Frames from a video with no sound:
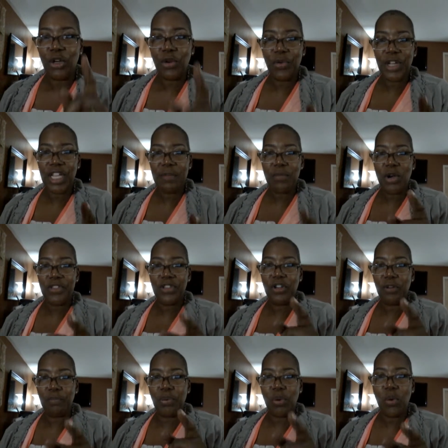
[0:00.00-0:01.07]
cream on
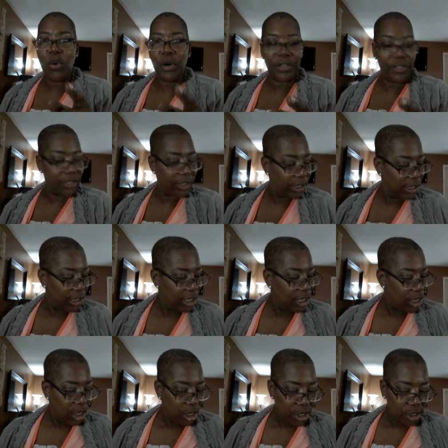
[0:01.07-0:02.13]
your port,
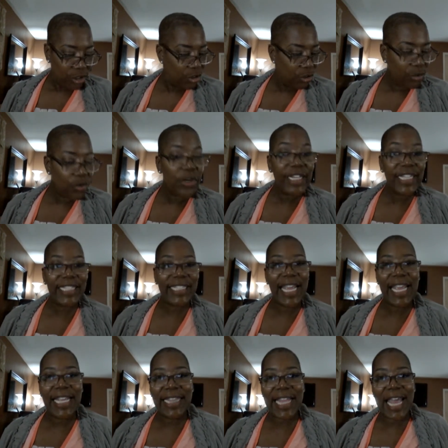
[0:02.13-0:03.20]
you're going to
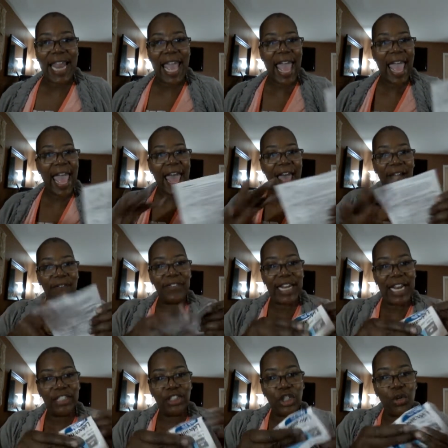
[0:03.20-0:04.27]
take that half
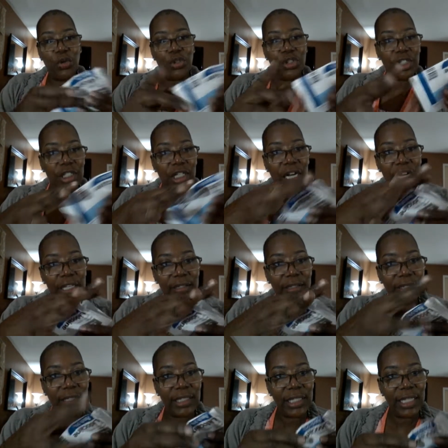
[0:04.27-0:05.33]
that I told you to cut.
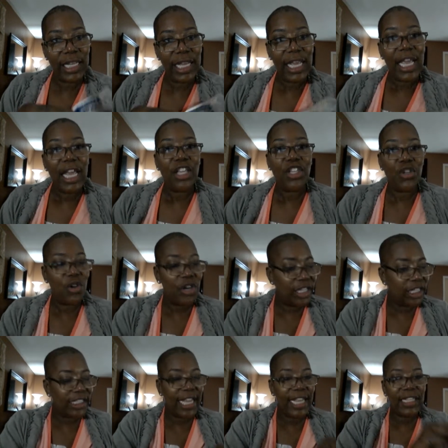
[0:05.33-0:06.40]
You're going
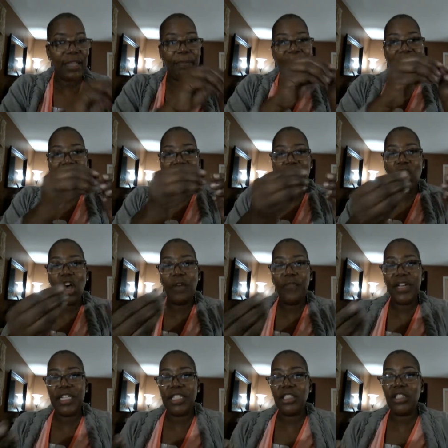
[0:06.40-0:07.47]
to take the backing
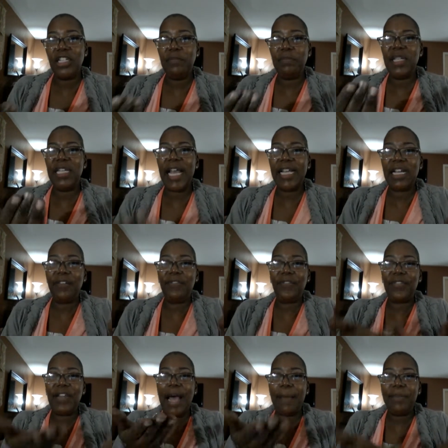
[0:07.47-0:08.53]
off, and it's going to be like a
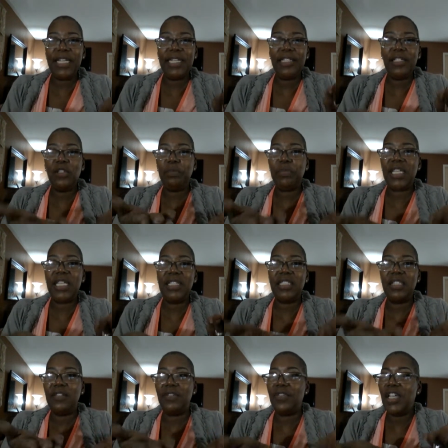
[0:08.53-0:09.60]
floppy little
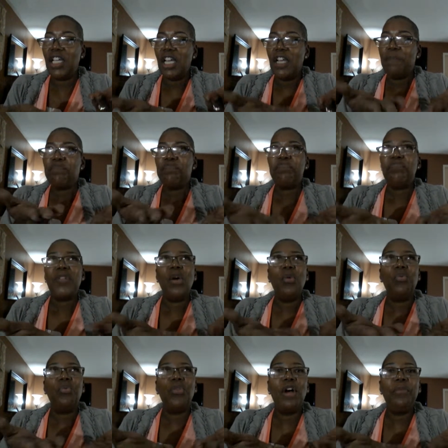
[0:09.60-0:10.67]
piece of
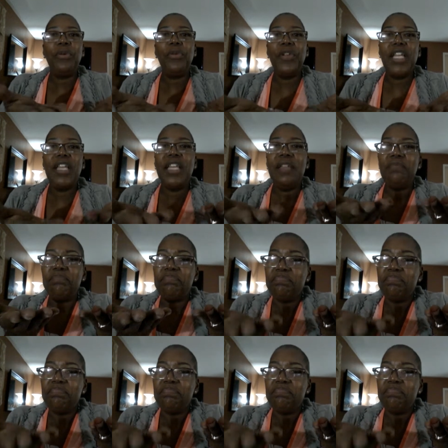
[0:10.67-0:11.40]
rubbery